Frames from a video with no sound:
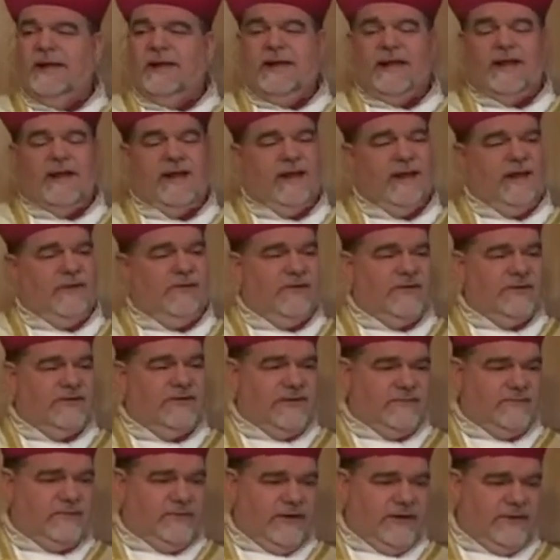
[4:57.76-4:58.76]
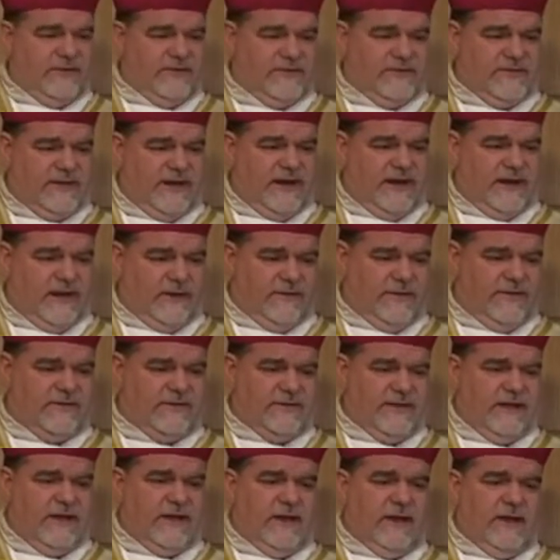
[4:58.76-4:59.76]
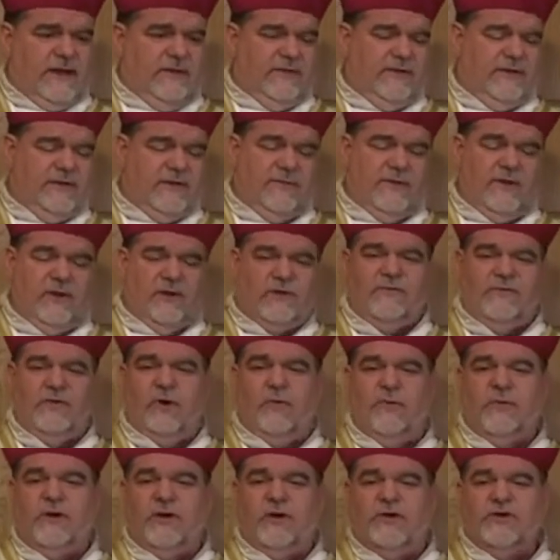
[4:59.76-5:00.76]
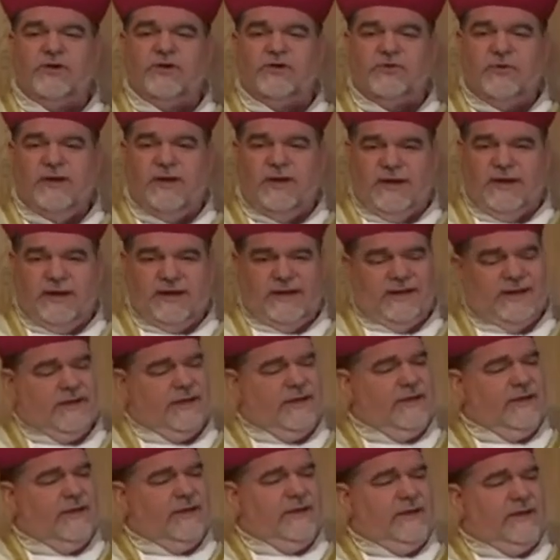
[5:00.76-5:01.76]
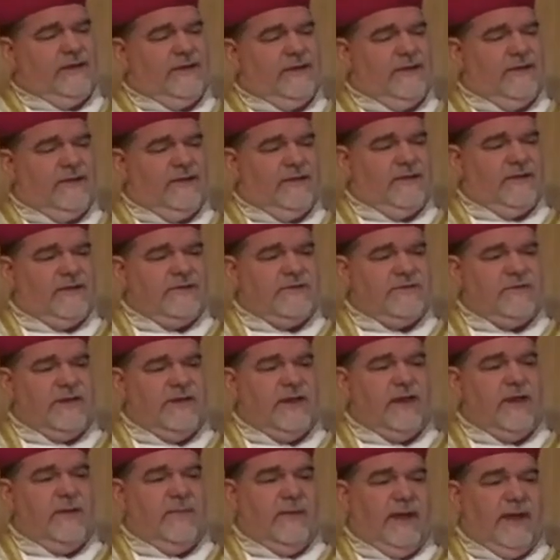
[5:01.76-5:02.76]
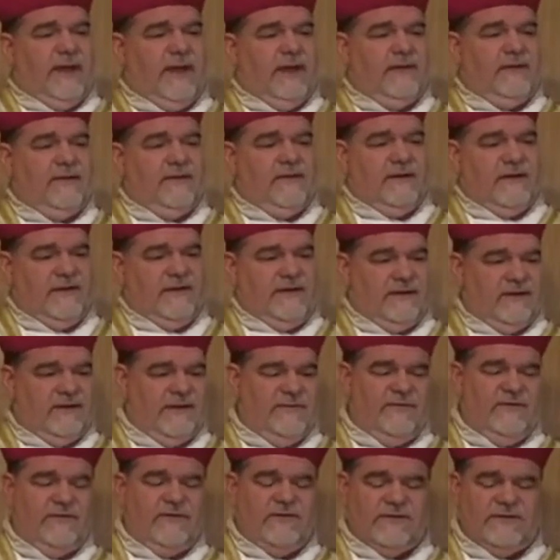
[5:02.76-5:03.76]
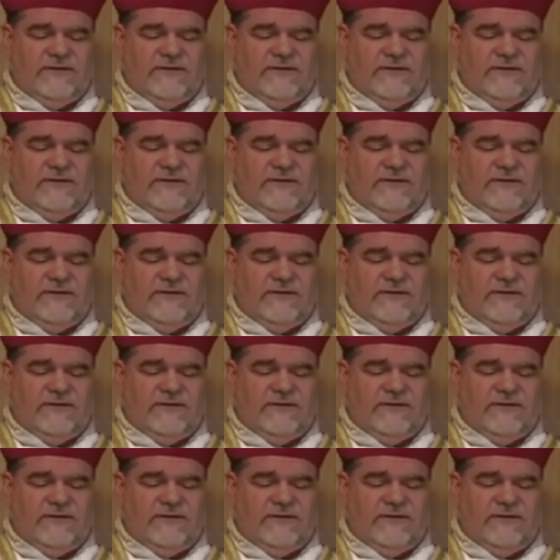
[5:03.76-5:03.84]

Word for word: and he would bring the sacraments, went to the middle of nowhere, Australia, in the Streaky Bay, and given the